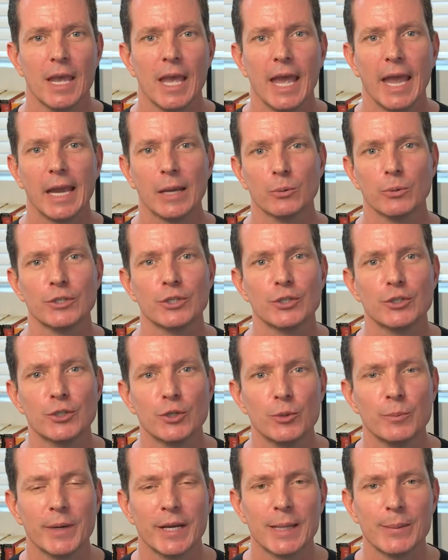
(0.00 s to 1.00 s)
Hey, Richest
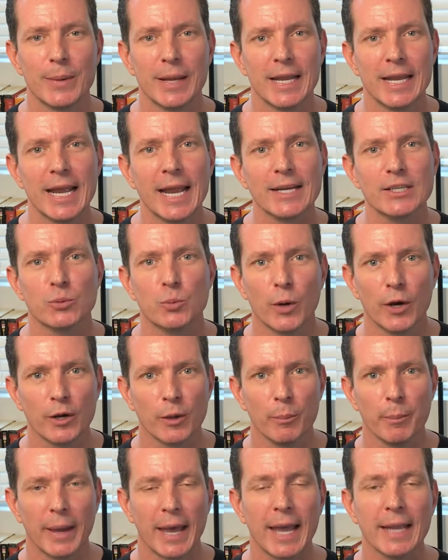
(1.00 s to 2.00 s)
You, Money Maniacs.
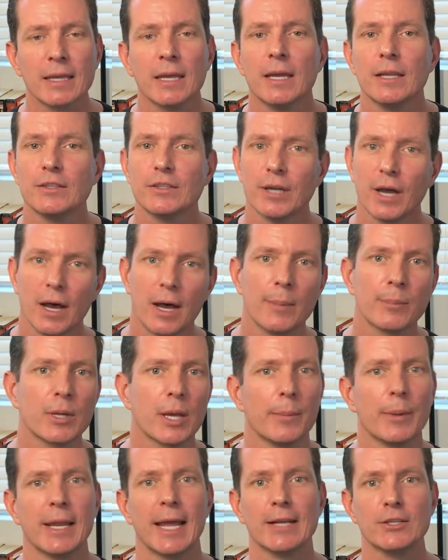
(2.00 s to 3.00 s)
Welcome back. Tom
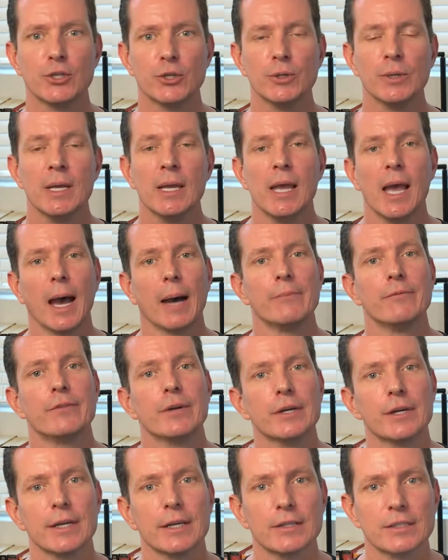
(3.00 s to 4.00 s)
coming at you. I'm
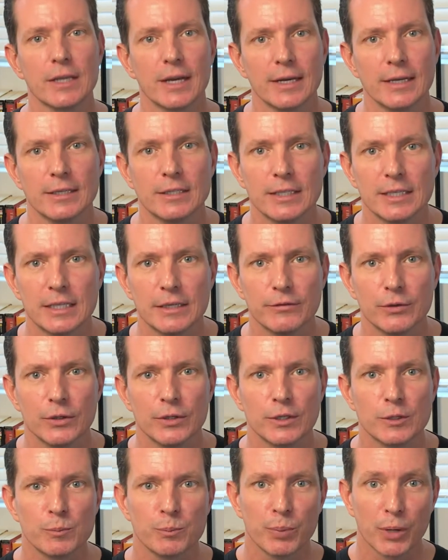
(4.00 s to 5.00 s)
very excited to give you
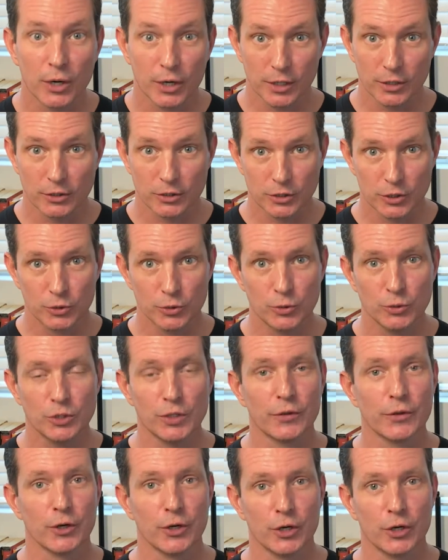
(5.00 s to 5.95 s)
this part two to the